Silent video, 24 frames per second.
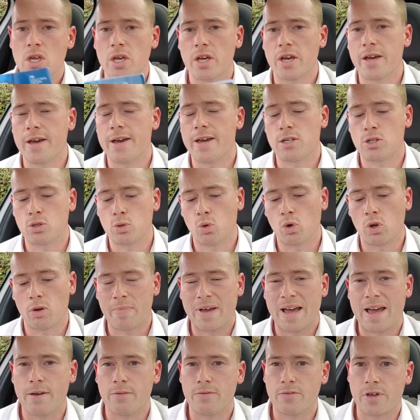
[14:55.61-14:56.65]
It's all
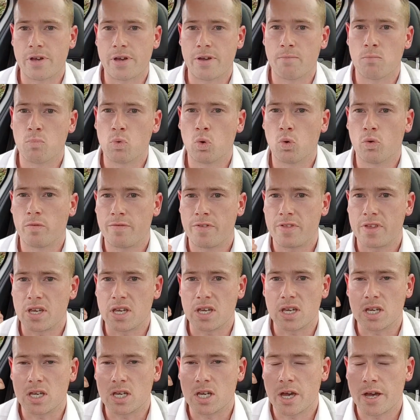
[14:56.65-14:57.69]
about more of
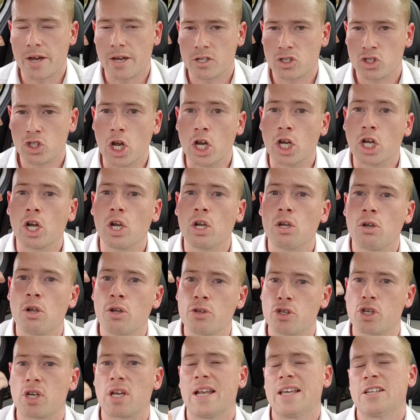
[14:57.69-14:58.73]
the
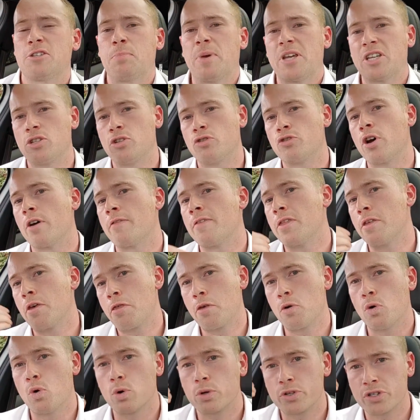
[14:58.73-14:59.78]
psychological aspects of driving, the
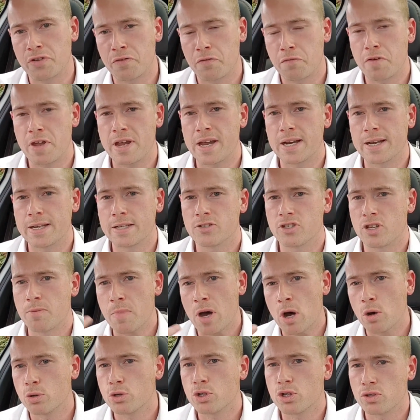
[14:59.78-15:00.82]
thoughts, the feelings,
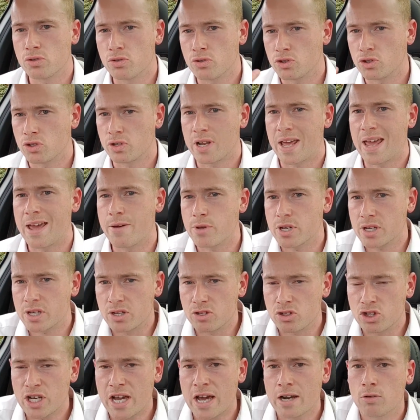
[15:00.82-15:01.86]
emotions, and how you
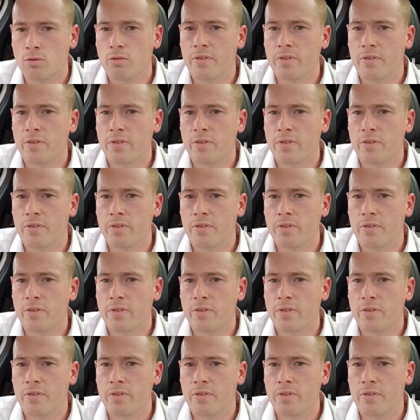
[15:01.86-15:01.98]
can channel